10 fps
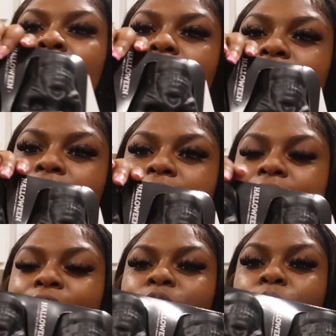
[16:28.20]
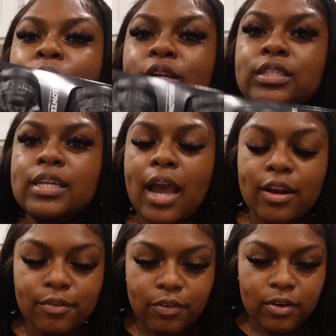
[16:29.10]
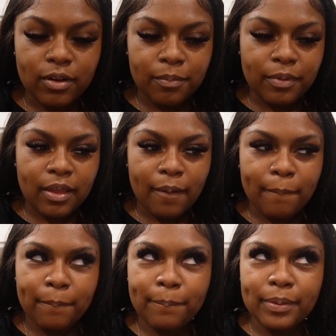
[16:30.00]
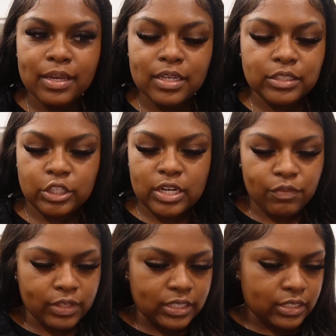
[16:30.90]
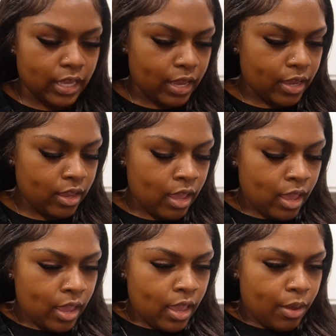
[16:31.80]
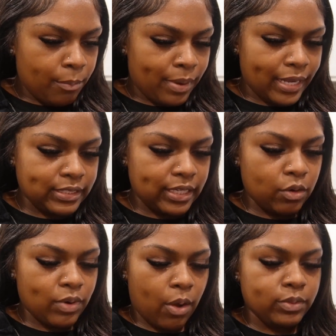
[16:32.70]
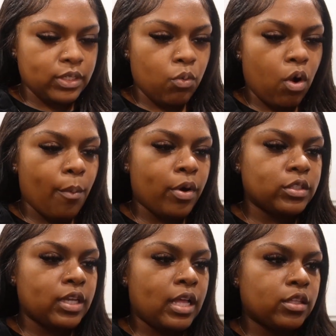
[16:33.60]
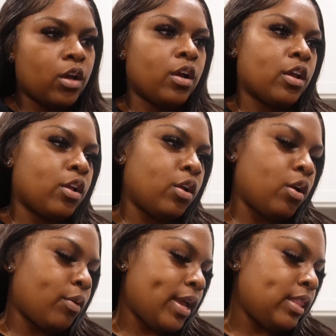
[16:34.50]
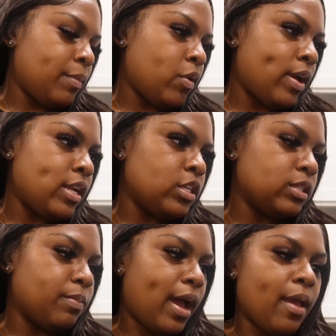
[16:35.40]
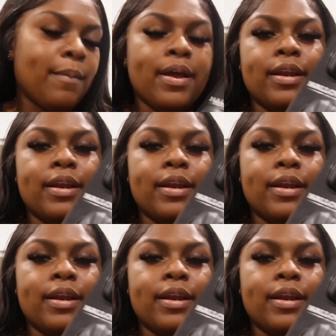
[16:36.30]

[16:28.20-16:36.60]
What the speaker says: And I did not know where she got it from because she didn't really say, but I seen it when I was in Walmart, so I thought, okay, let me go ahead and just buy it. But